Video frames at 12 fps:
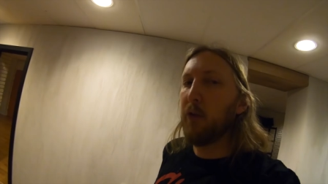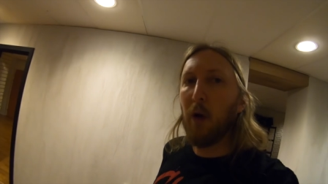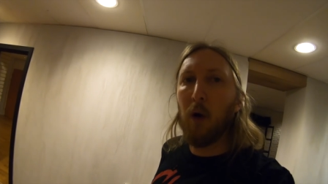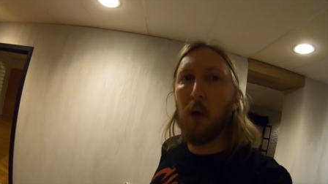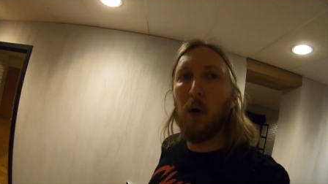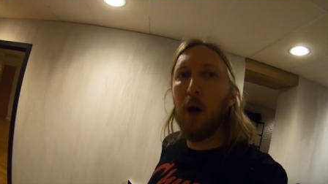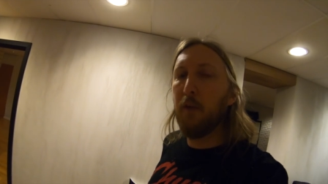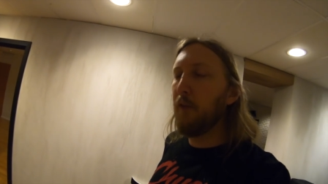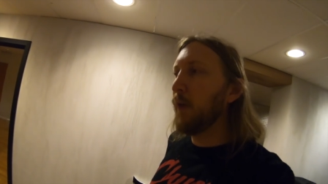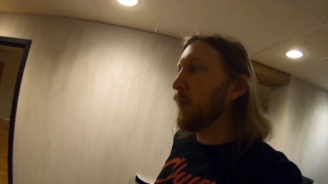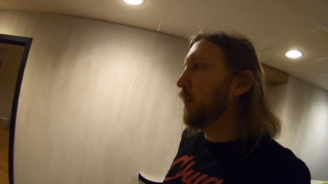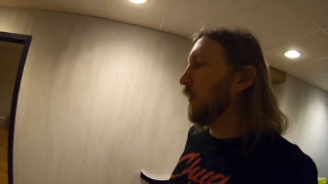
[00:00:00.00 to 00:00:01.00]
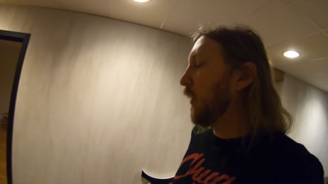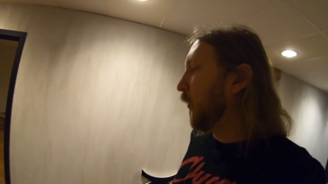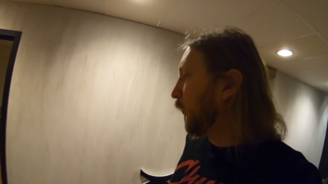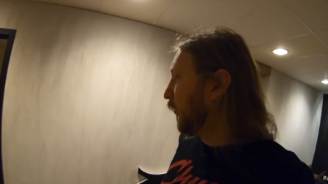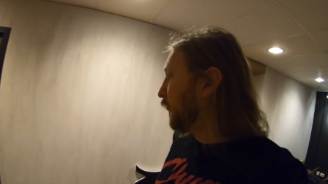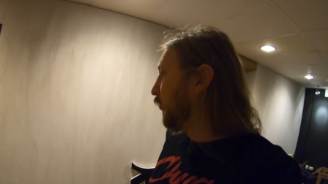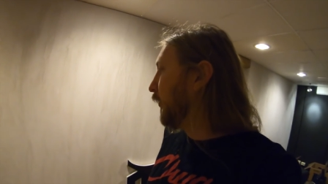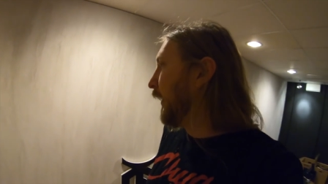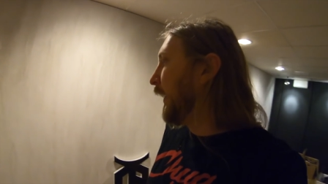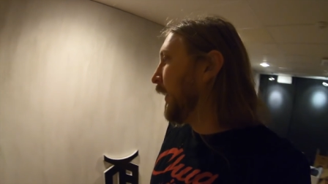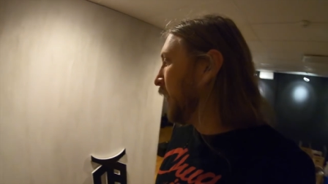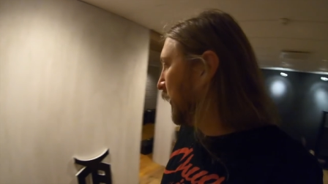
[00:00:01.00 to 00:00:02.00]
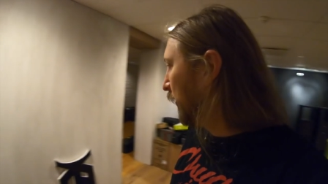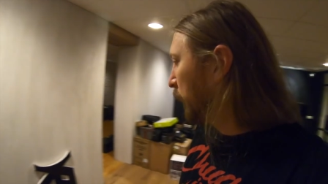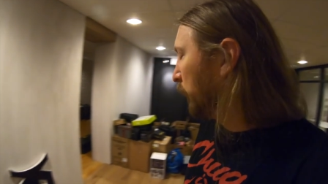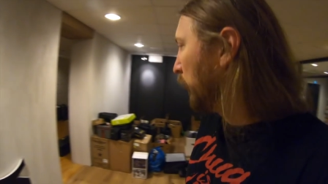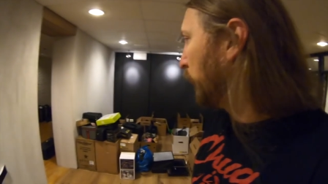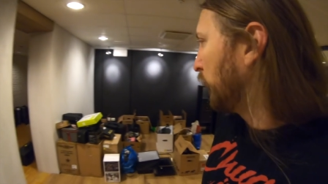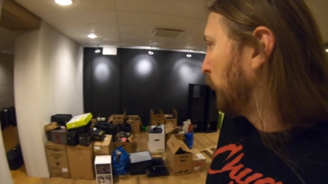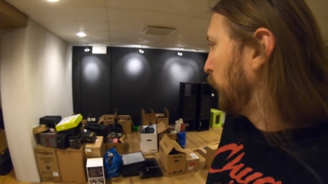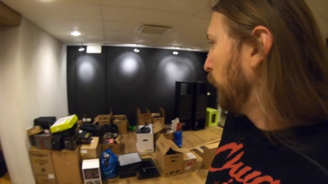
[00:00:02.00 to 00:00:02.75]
So I think the goal of today is just